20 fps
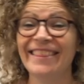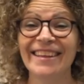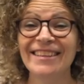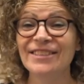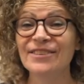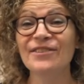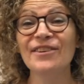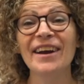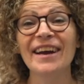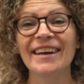
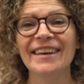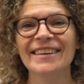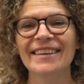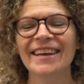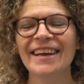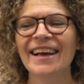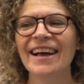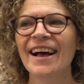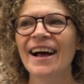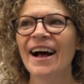that's great.
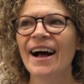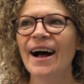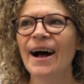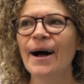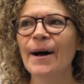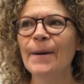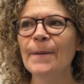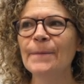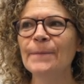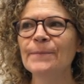
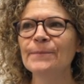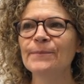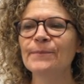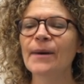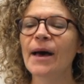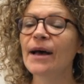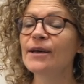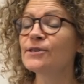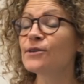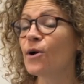Um,
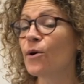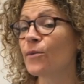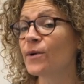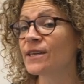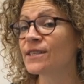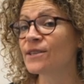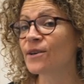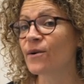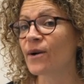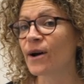as
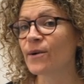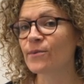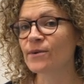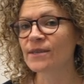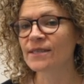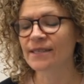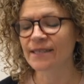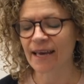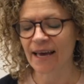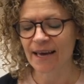always, though, I will
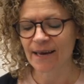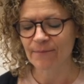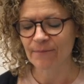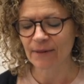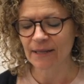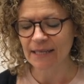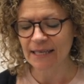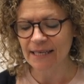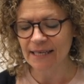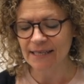say,
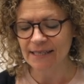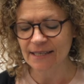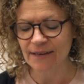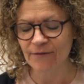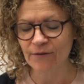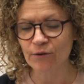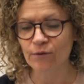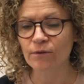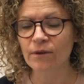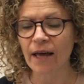please,
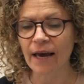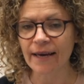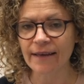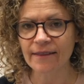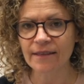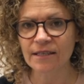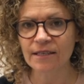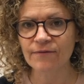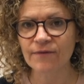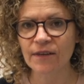if you like
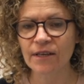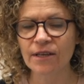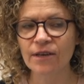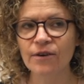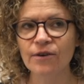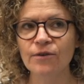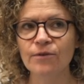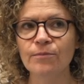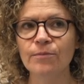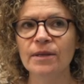this
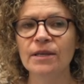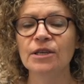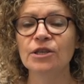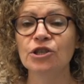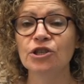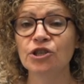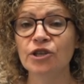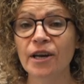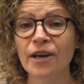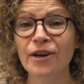video, please
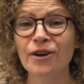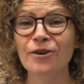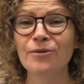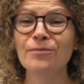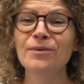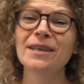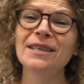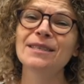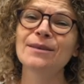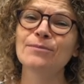share,
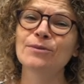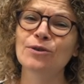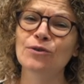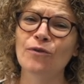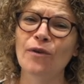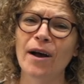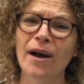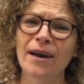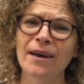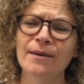please
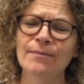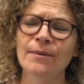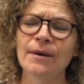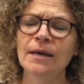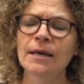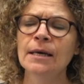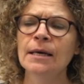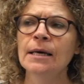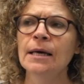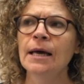subscribe,
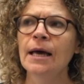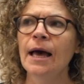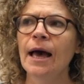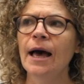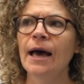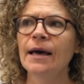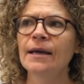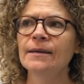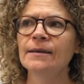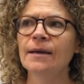
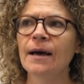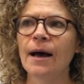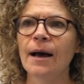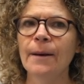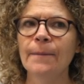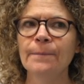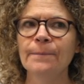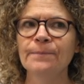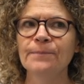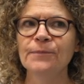and
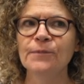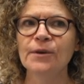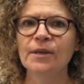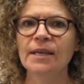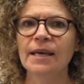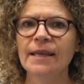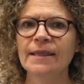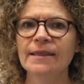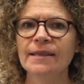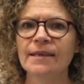um, you can hit